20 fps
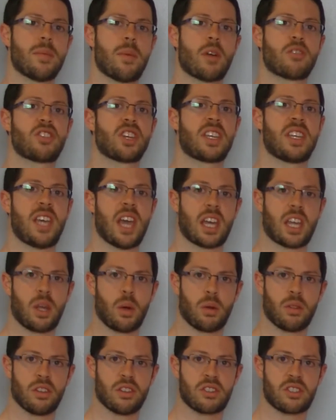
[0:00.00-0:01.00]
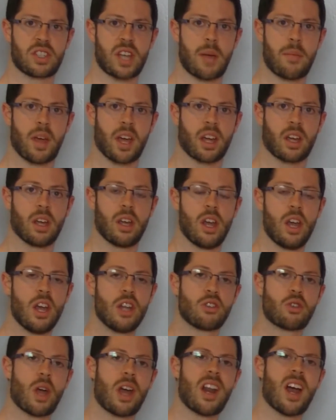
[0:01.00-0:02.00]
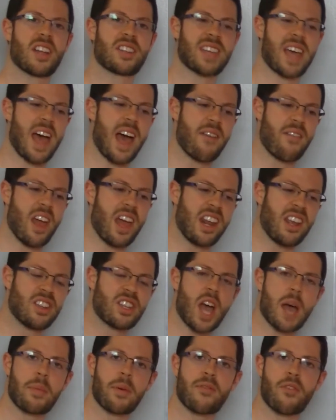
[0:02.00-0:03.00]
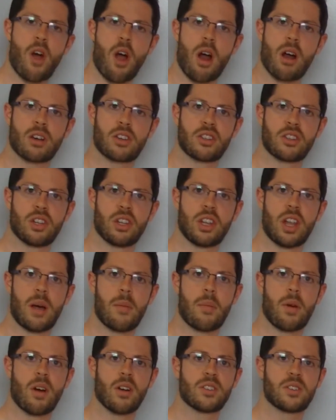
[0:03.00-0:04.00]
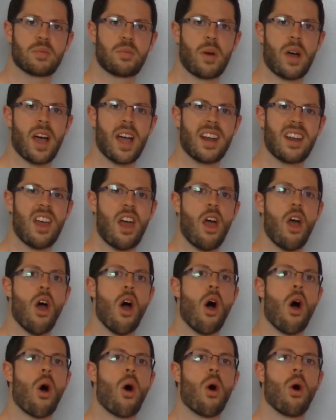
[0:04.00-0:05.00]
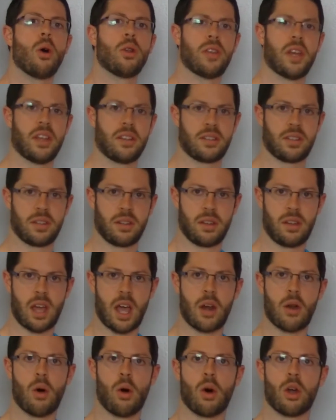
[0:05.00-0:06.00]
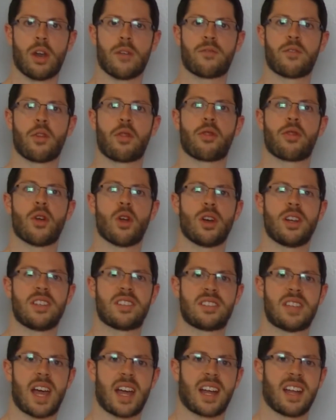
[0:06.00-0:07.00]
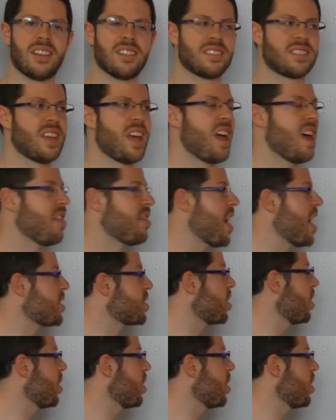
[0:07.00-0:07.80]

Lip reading: about to kick you in the stomach. Try not to have any type of arch in the lumbar spine. Hold it, and hold it for 30 seconds. That's